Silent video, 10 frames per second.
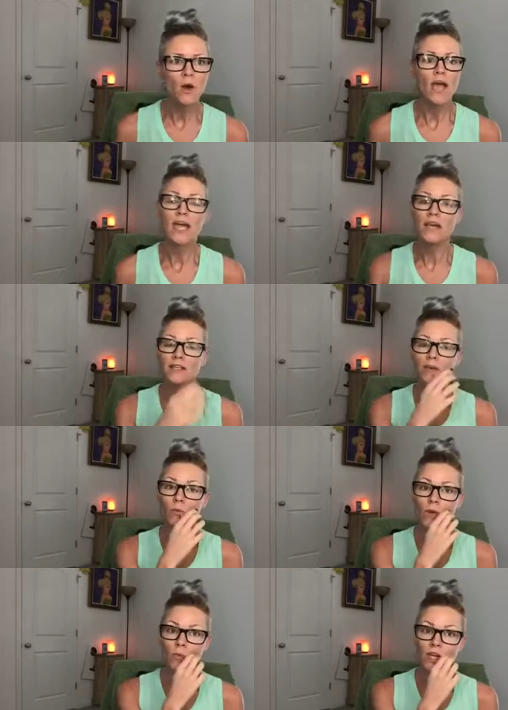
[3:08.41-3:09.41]
And
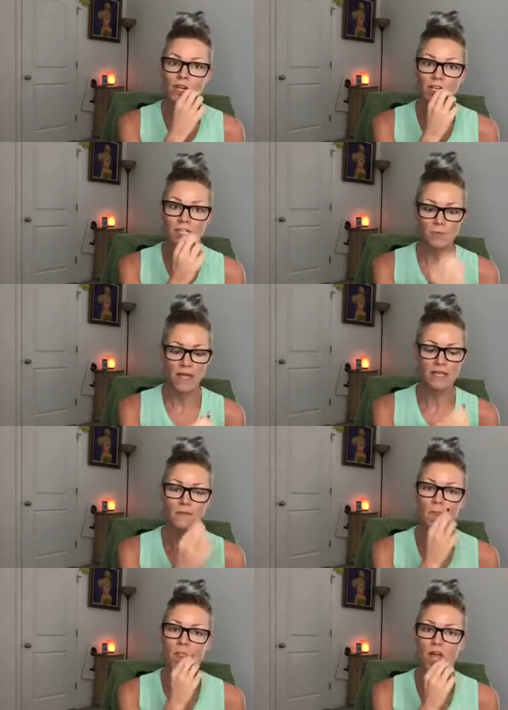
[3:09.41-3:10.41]
when we are in a
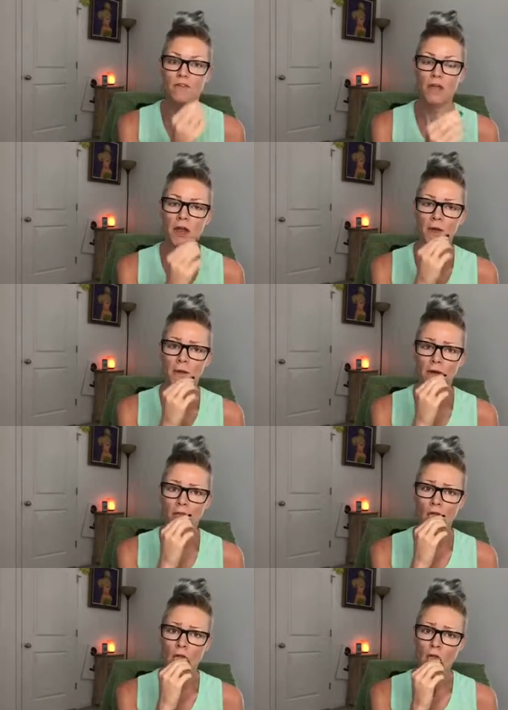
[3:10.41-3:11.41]
space, I have a hair in my mouth.